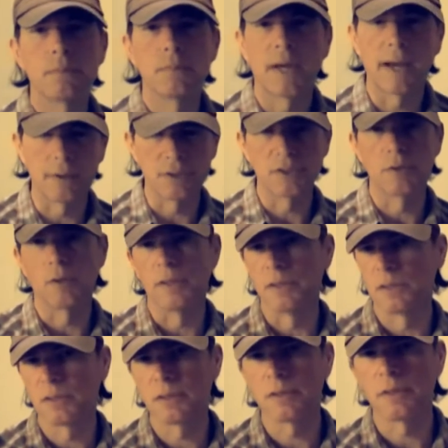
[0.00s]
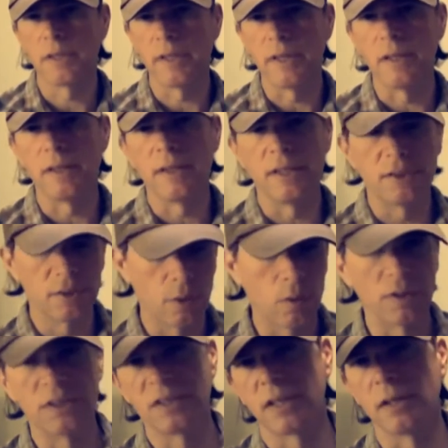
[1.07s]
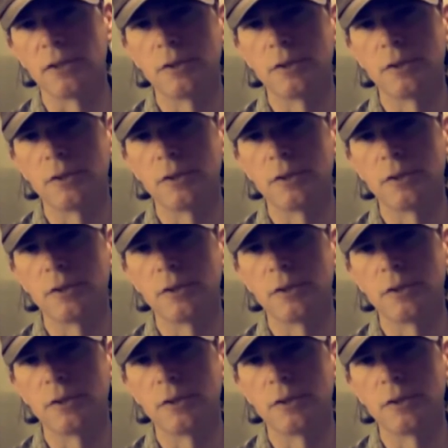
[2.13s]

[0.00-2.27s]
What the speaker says: outsource the solar sail